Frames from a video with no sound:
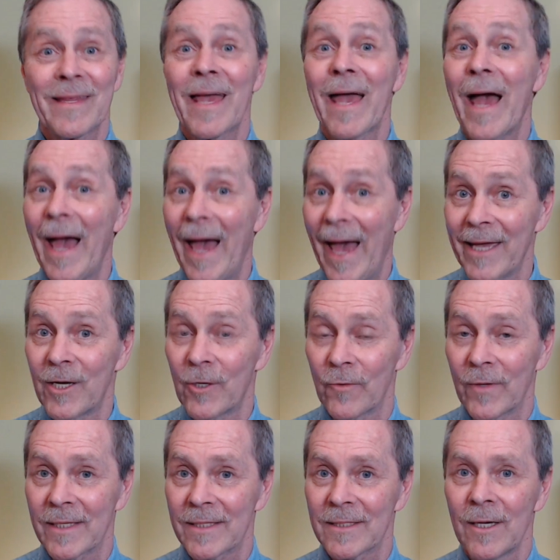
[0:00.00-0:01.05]
Anchor
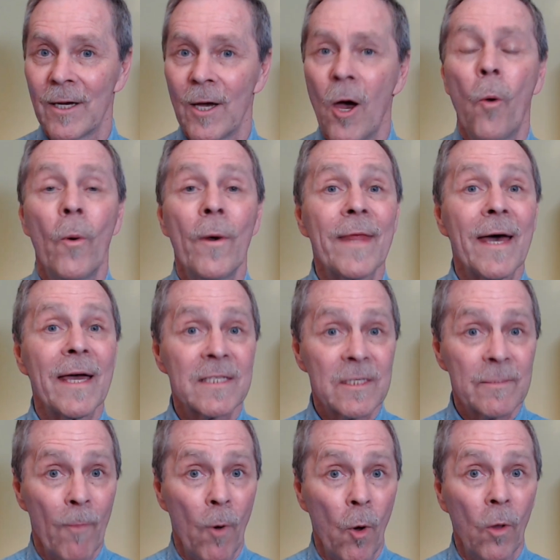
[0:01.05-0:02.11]
it with a
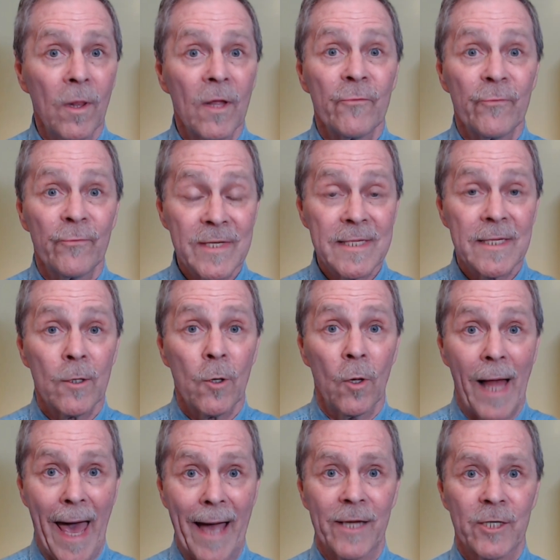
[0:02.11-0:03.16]
small physical
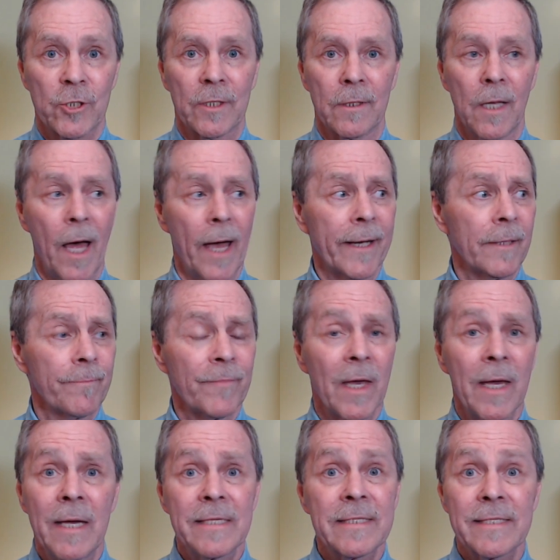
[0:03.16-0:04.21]
action like
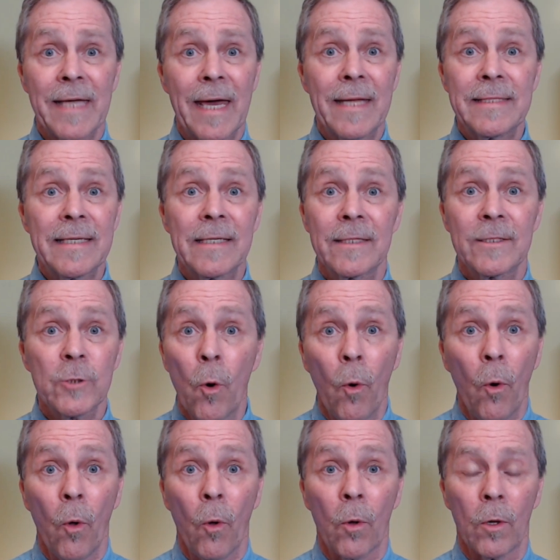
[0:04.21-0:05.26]
standing
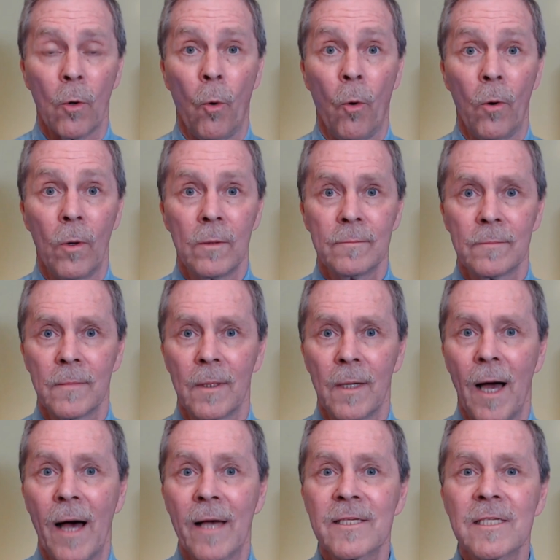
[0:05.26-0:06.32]
tall or
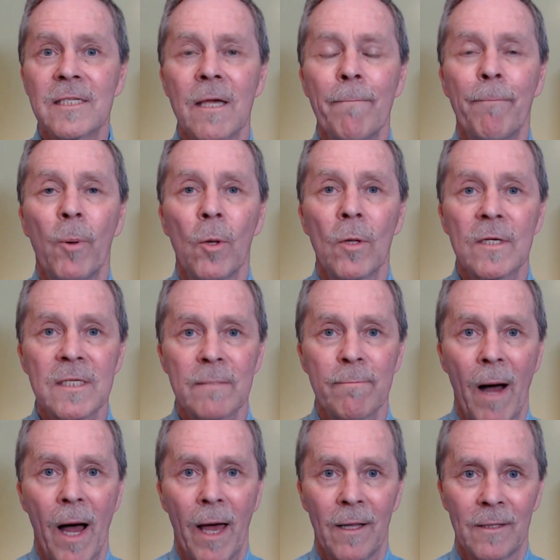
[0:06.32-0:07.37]
a simple
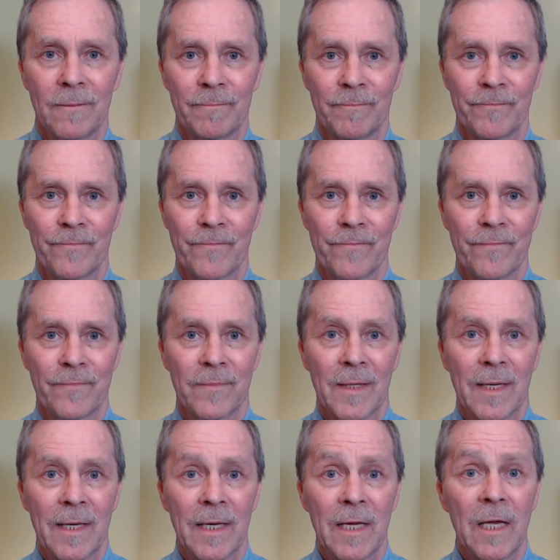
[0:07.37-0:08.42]
smile.
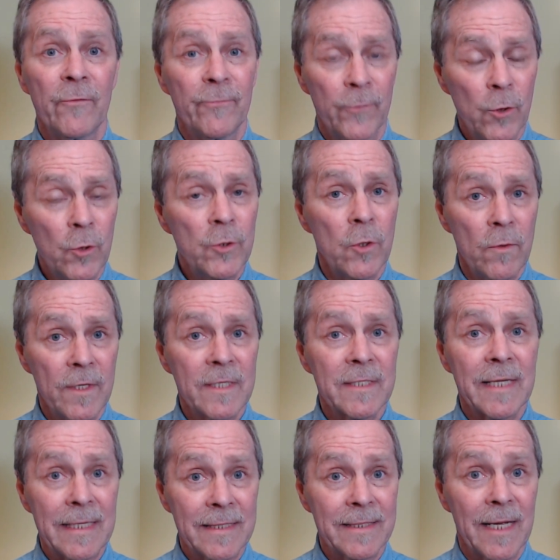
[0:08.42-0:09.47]
If you do this
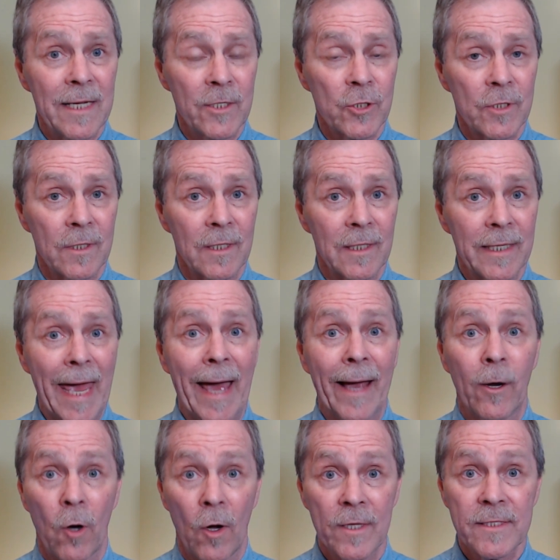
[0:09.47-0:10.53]
intentionally and
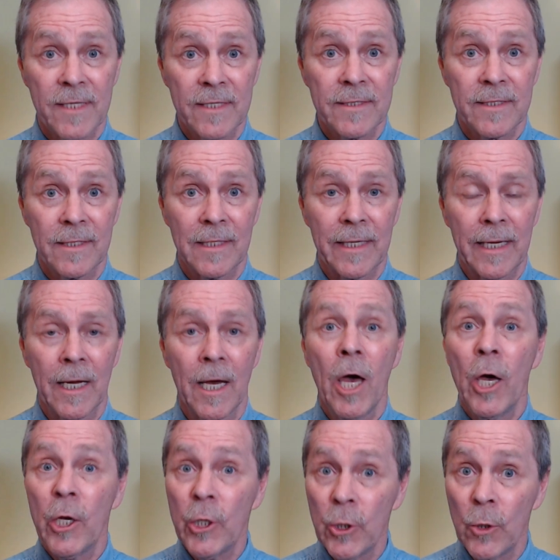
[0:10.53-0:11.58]
consistently,
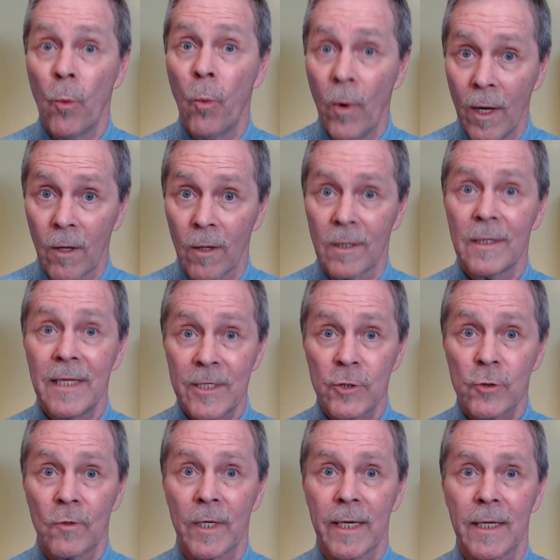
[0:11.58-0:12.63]
you will
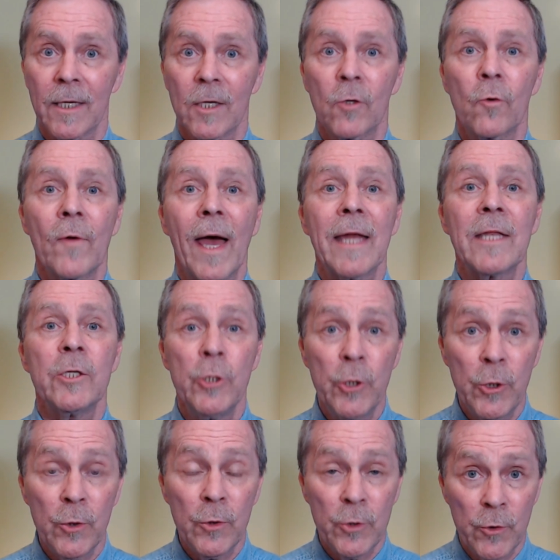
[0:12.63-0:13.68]
literally create
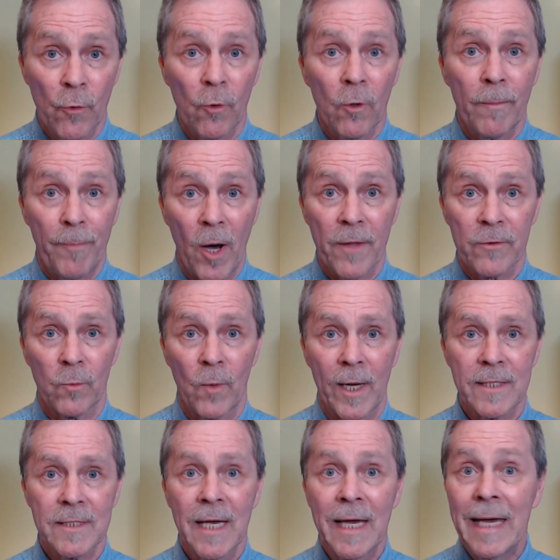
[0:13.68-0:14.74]
new neural
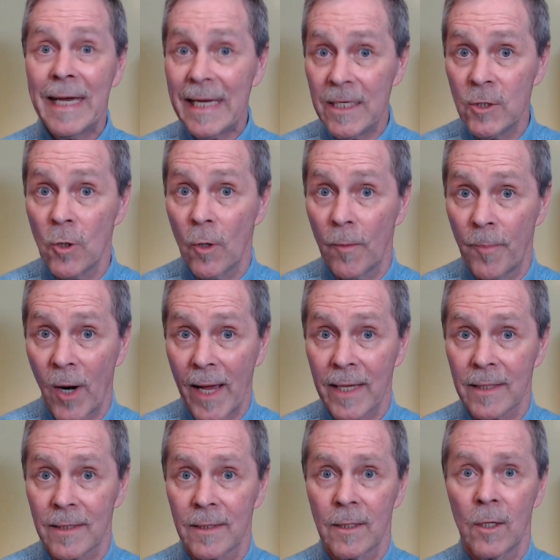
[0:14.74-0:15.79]
pathways in your
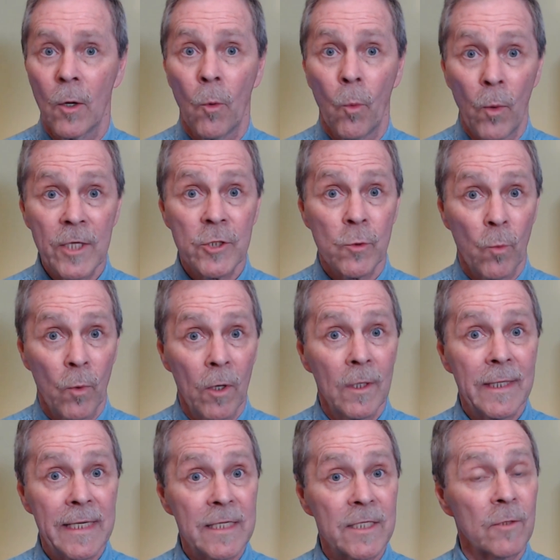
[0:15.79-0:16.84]
brain, which will
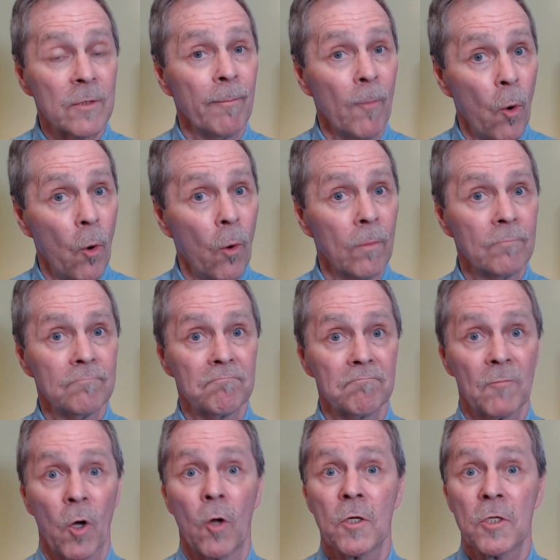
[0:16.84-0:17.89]
lead to more
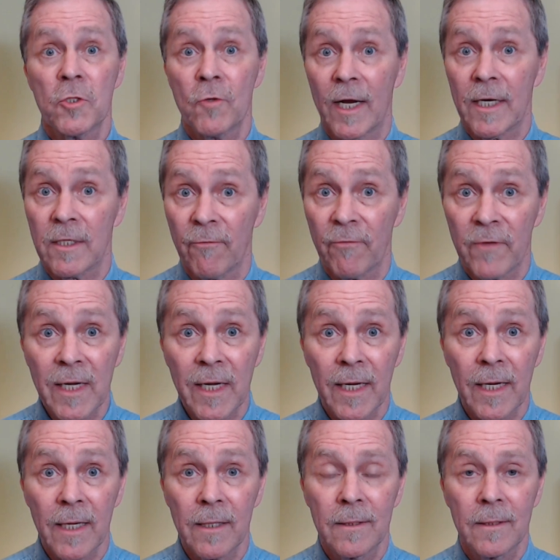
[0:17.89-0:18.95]
constructive
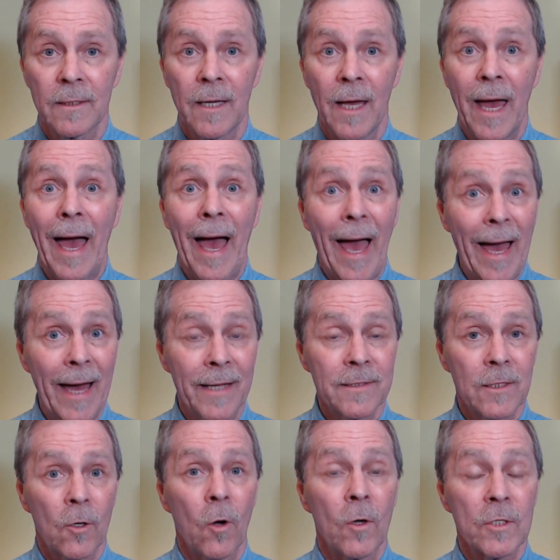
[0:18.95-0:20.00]
thinking
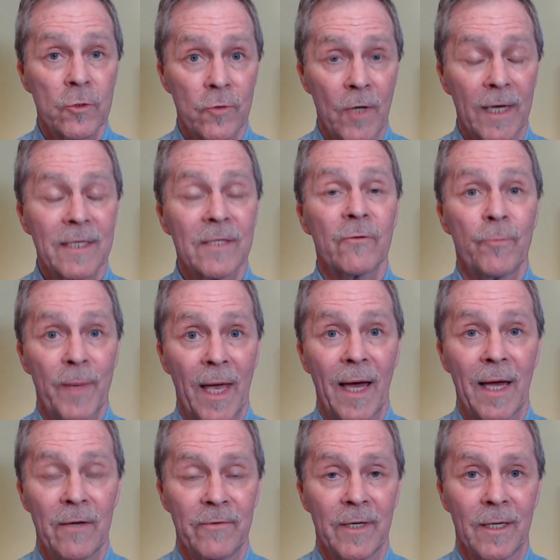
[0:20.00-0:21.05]
and constructive
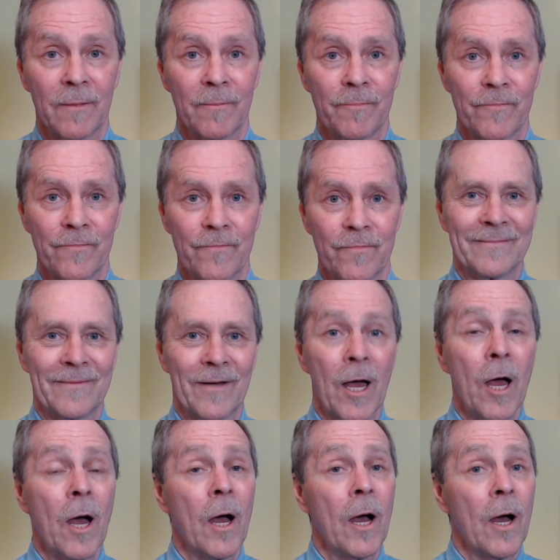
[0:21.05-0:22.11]
behavior.
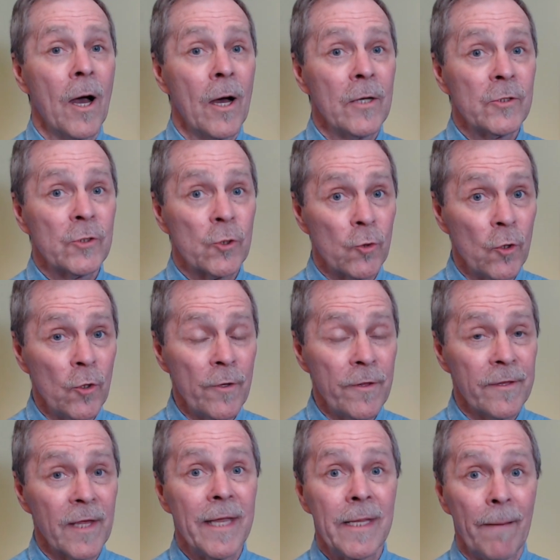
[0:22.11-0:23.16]
Truth
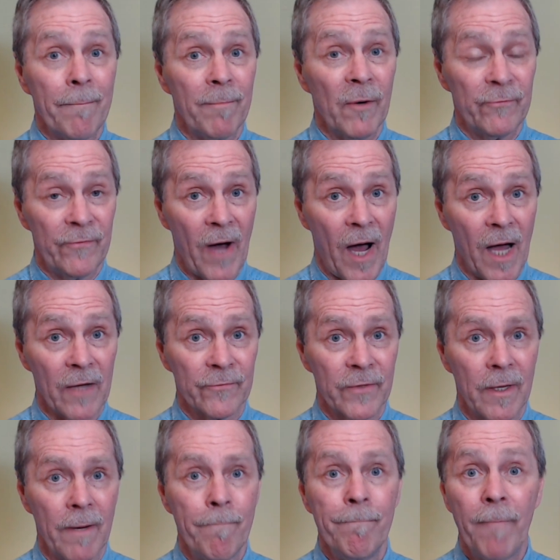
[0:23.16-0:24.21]
number 5:
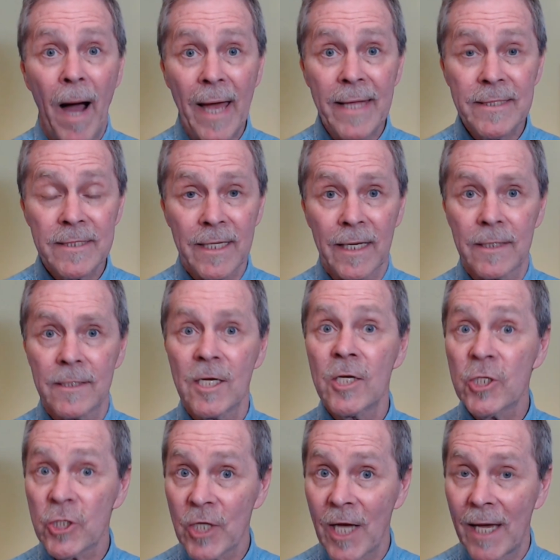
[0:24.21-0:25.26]
mindset
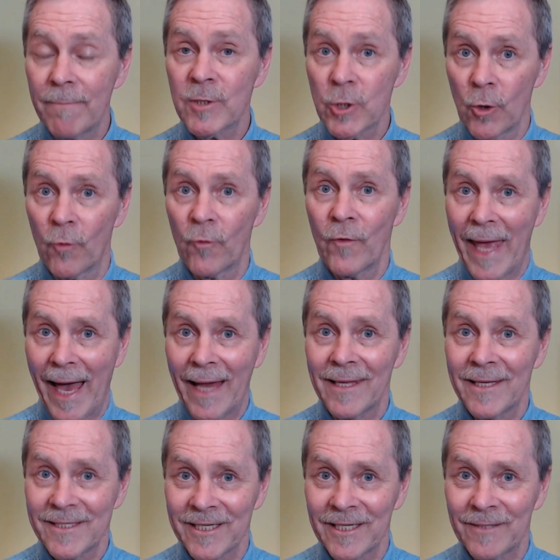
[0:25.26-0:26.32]
shapes your
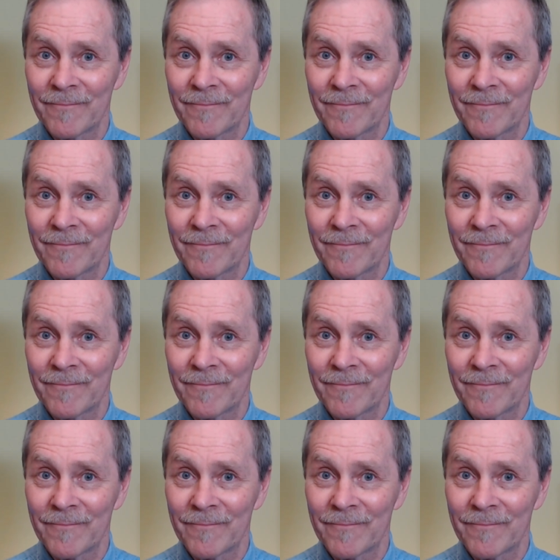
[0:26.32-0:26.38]
reality.